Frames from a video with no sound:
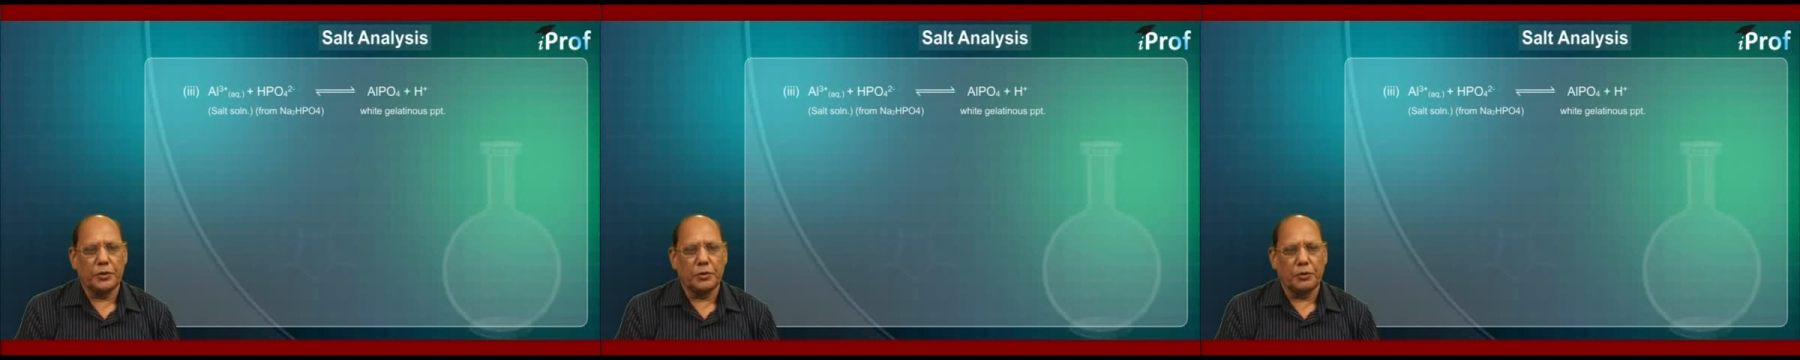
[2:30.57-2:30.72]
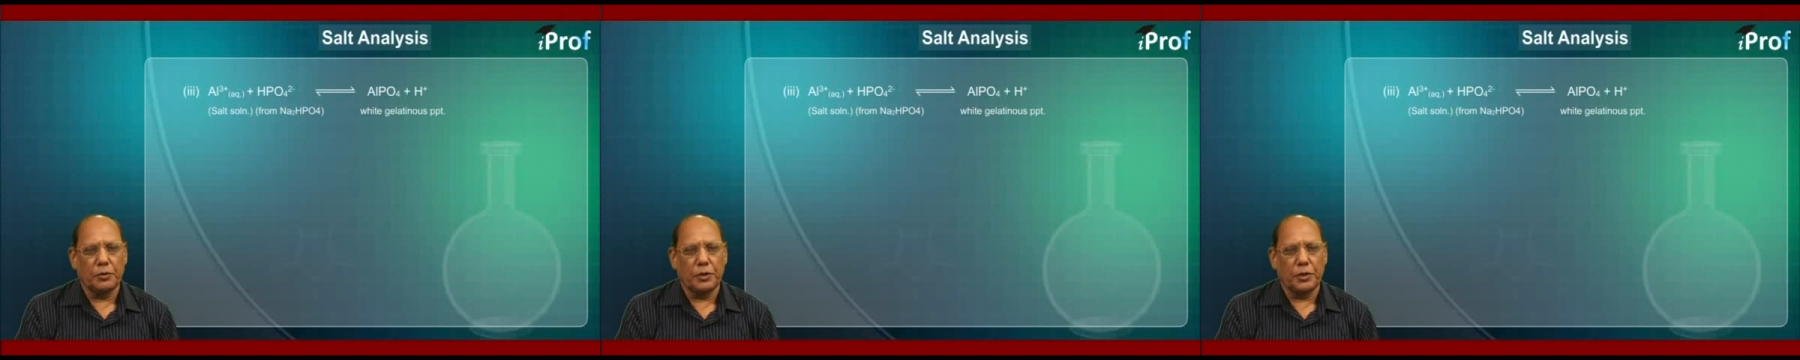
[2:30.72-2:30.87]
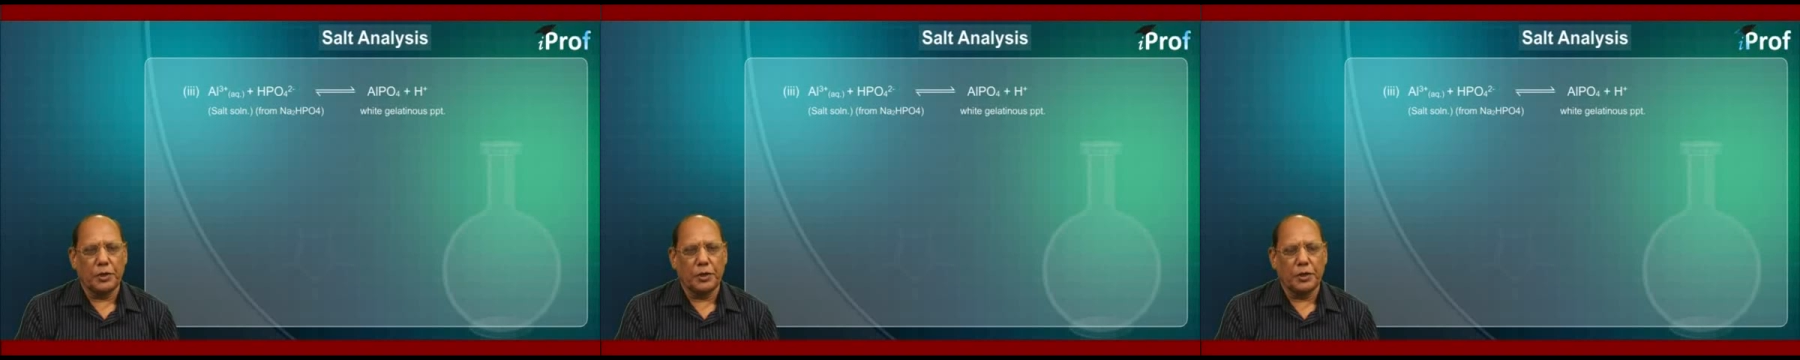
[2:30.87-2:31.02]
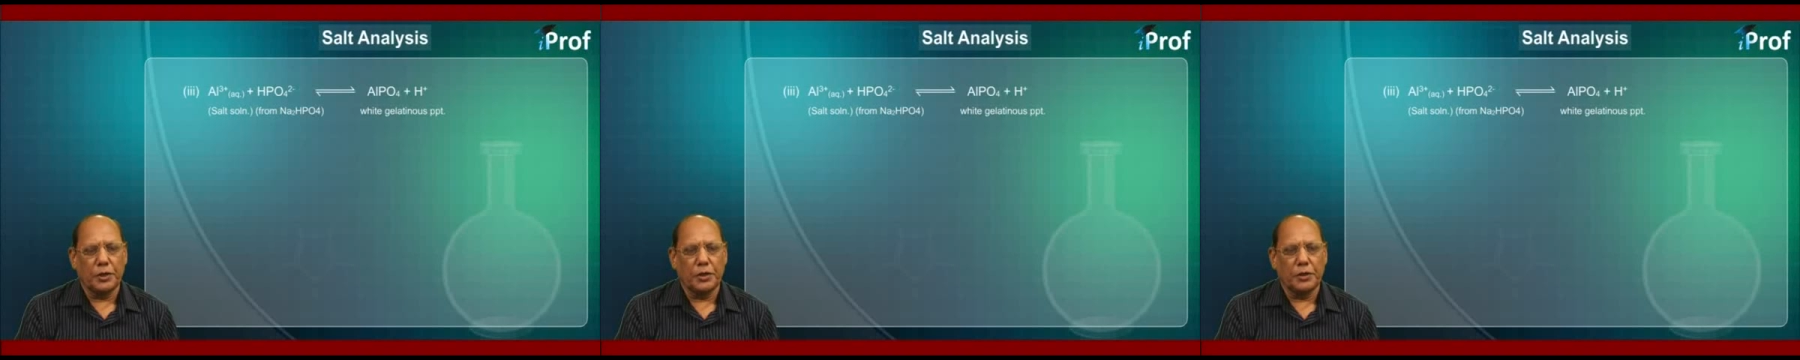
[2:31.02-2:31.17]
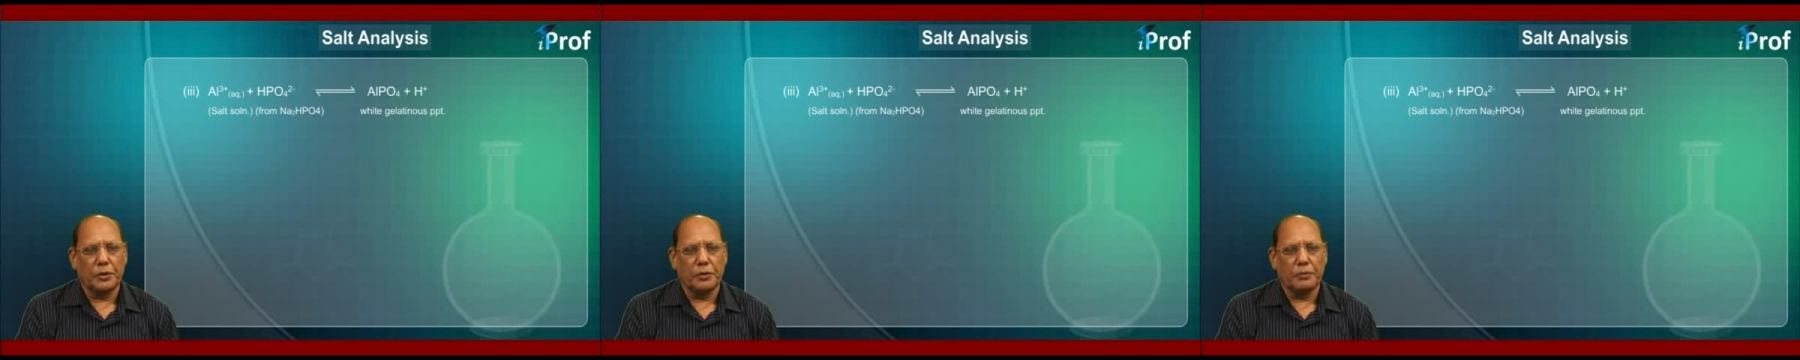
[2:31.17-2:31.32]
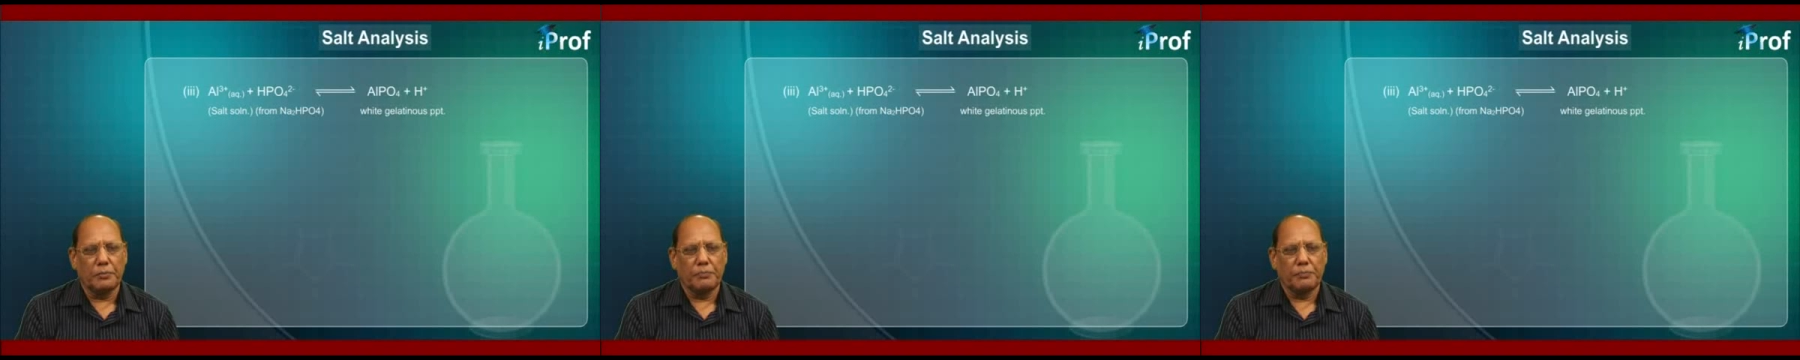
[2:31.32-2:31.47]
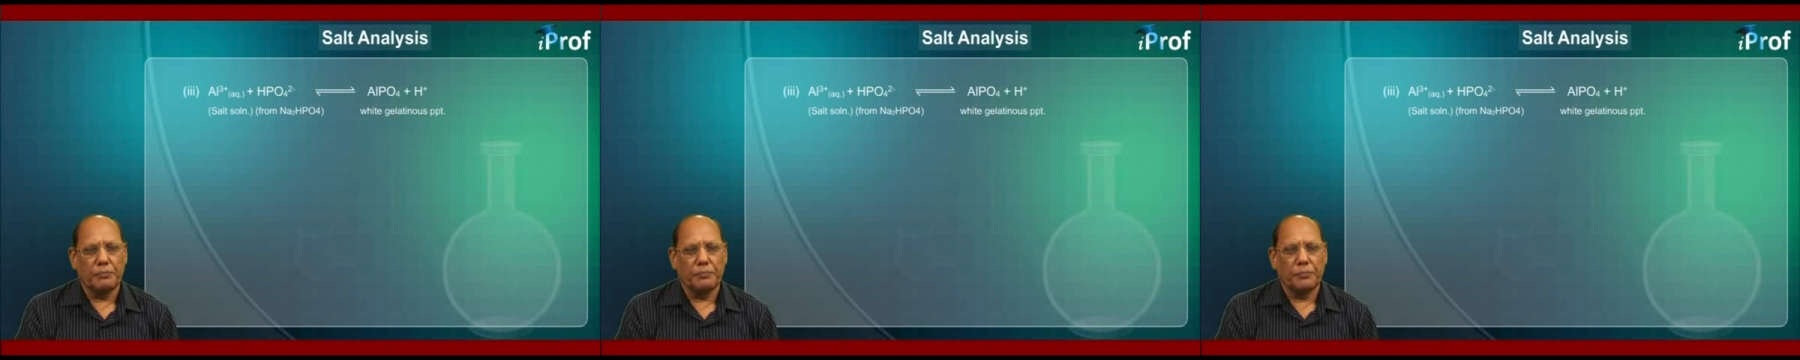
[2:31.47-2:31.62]
shown here
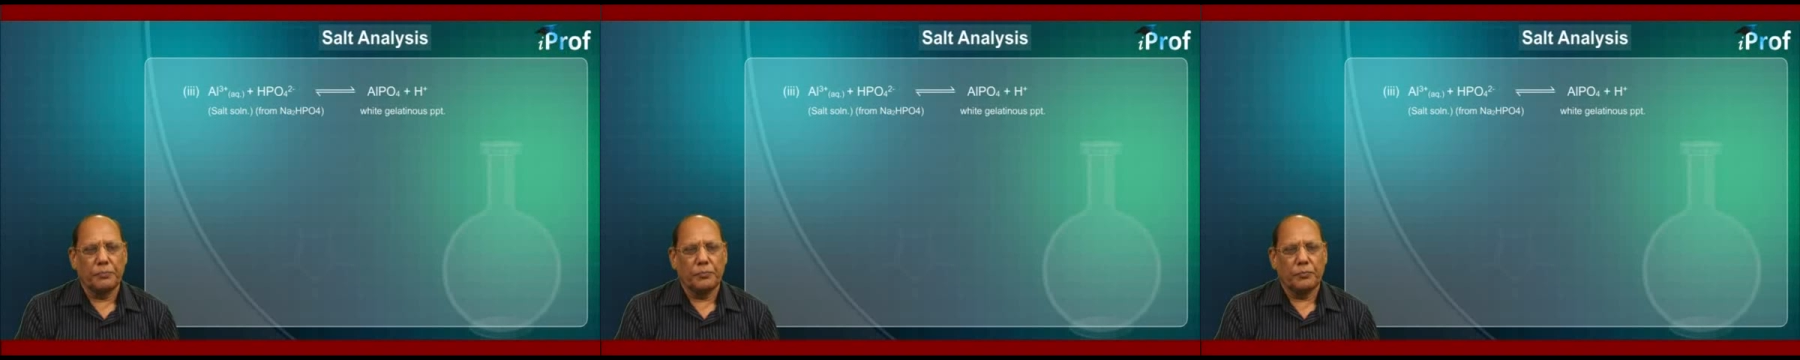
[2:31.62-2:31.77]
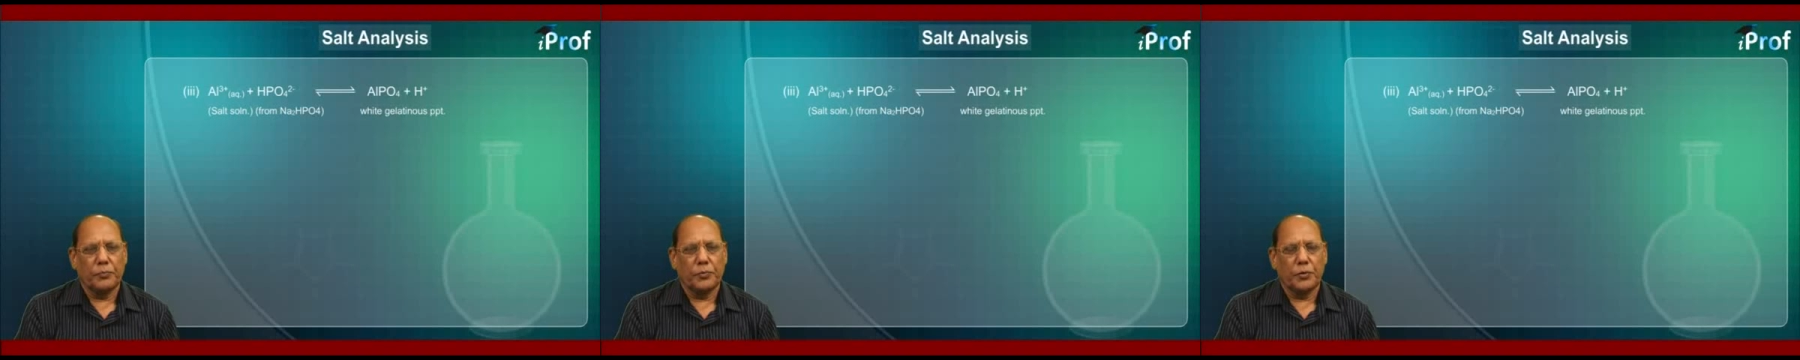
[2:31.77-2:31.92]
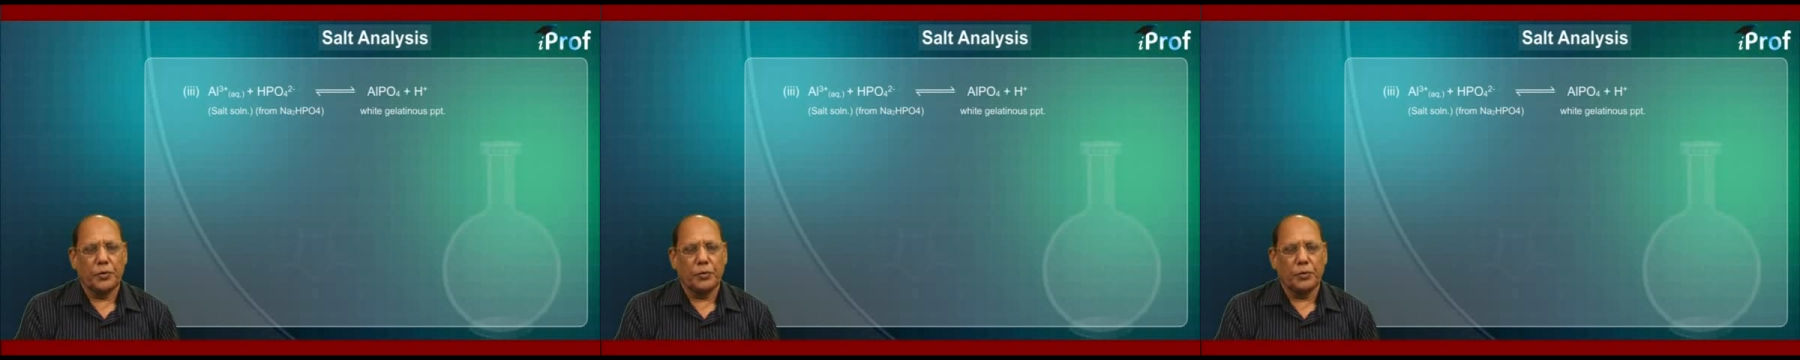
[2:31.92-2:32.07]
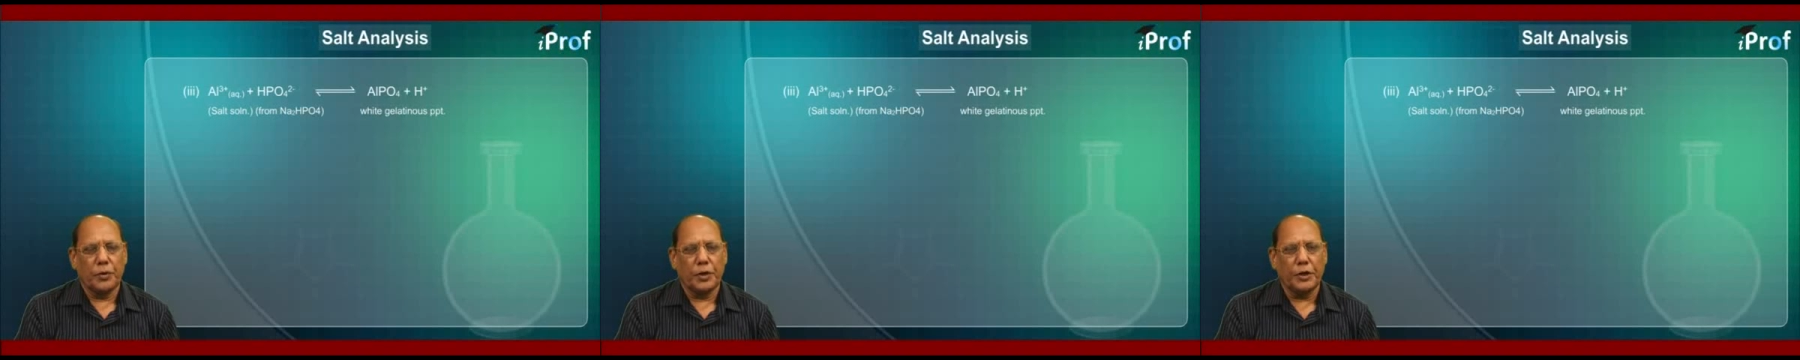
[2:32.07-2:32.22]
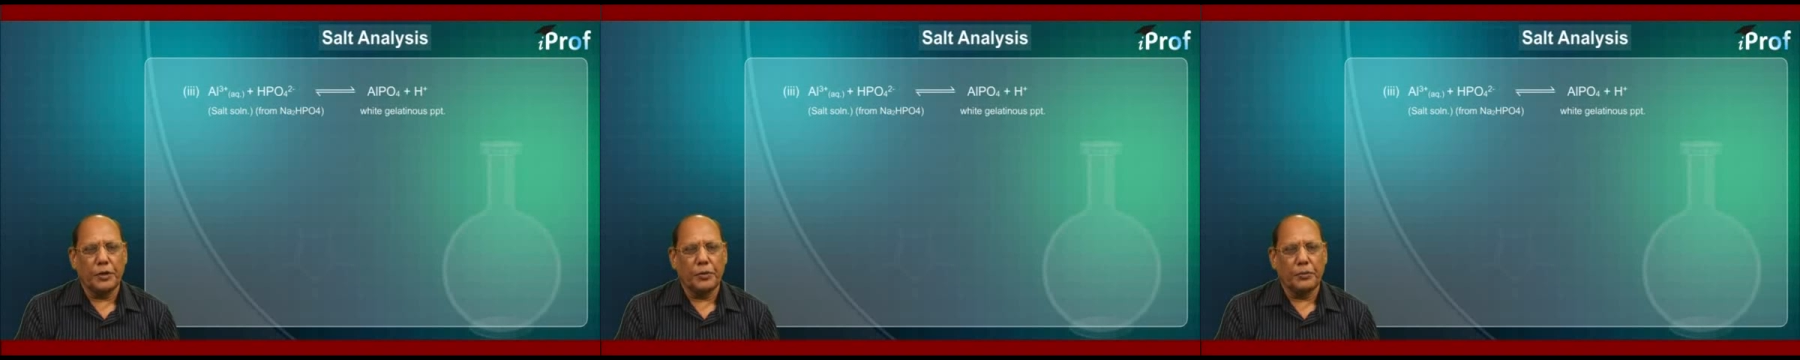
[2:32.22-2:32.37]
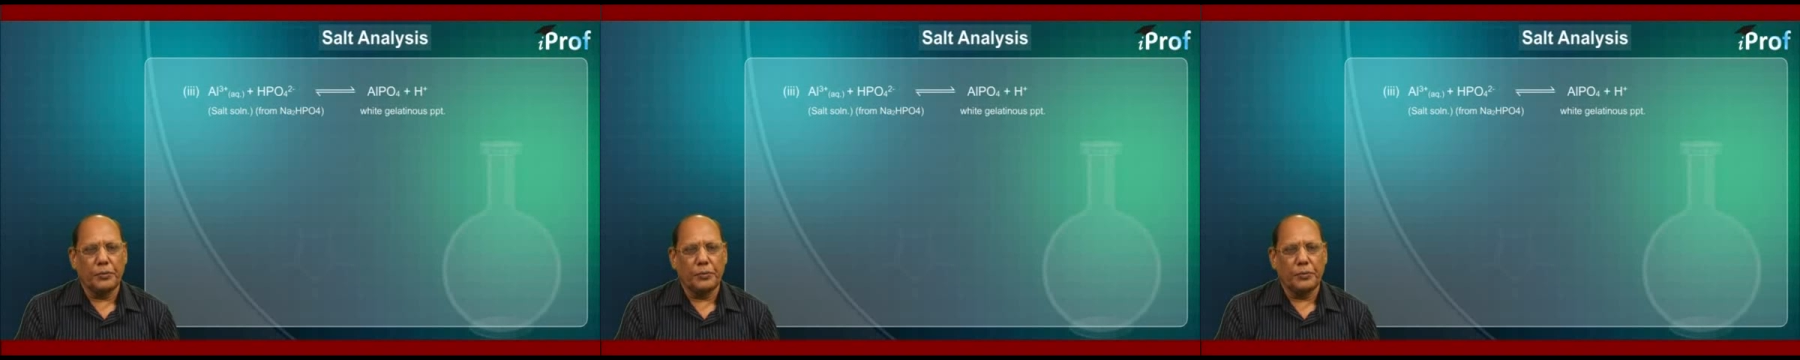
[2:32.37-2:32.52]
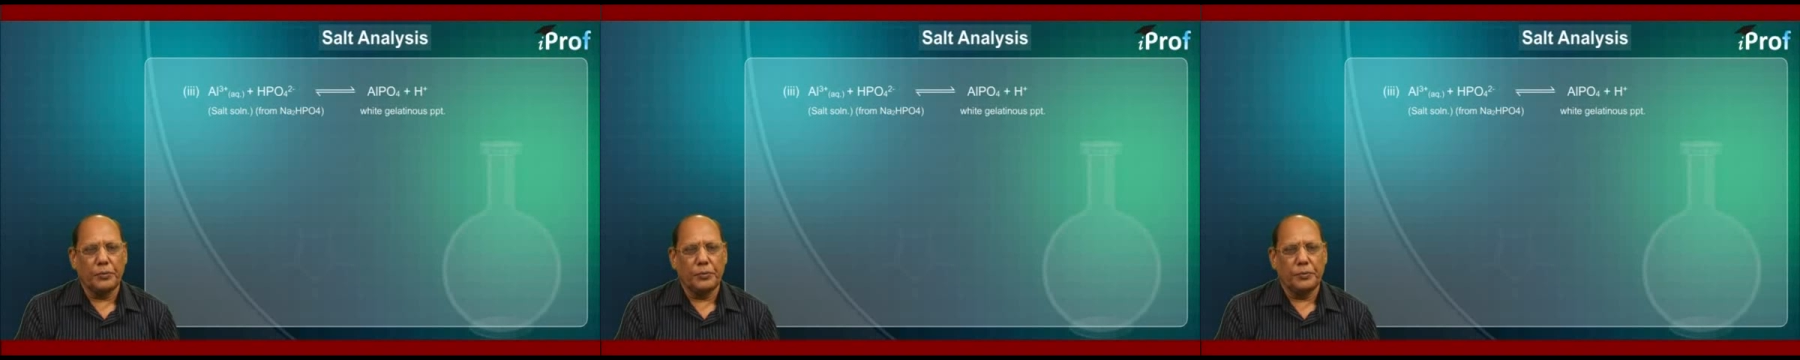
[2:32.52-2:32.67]
to
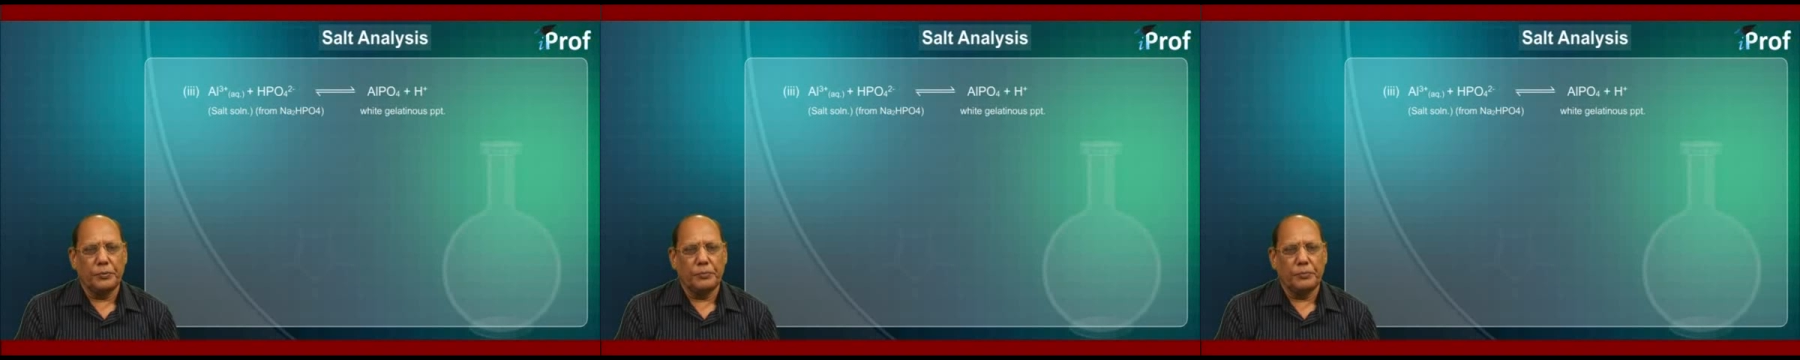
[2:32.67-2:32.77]
give